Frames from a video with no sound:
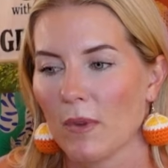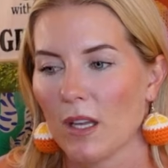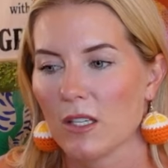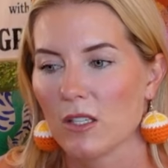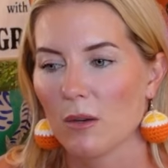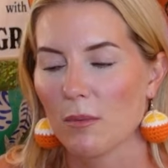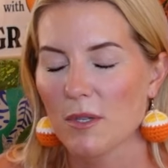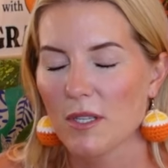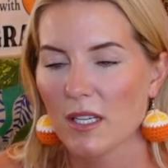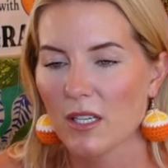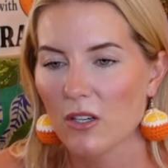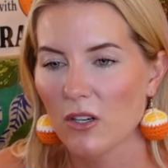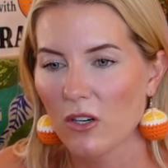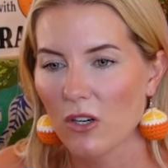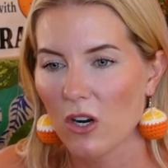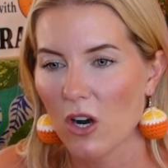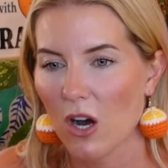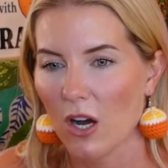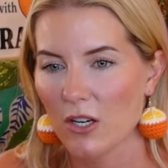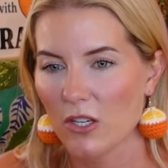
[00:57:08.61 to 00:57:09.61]
it's almost like your
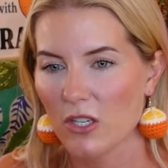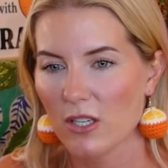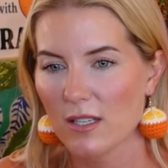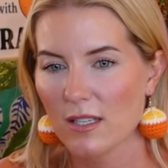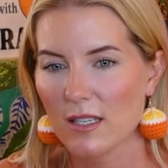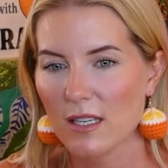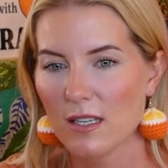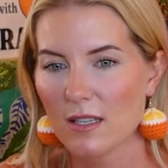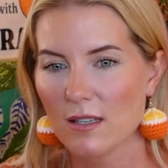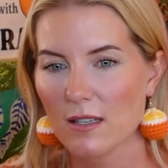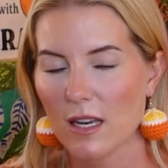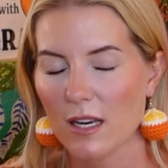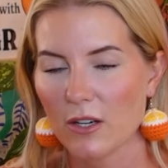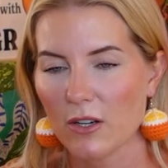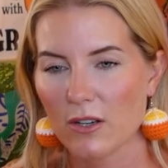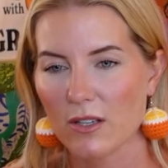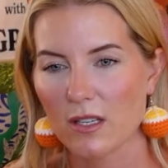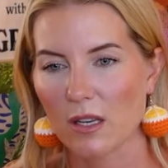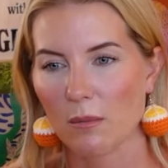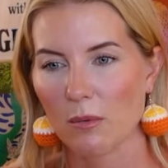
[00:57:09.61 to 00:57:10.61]
consciousness and
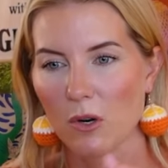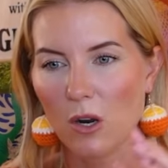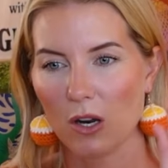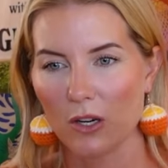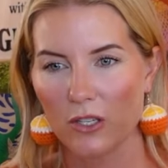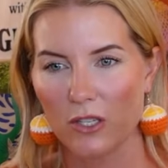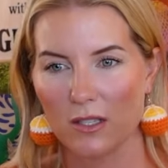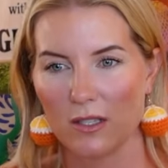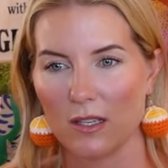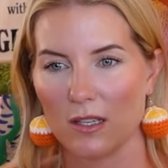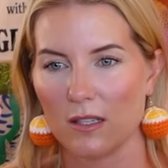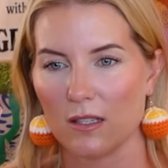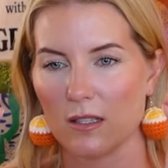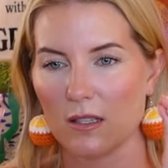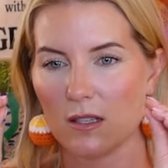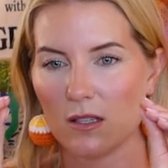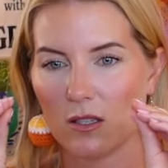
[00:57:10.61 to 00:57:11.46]
your subconsciousness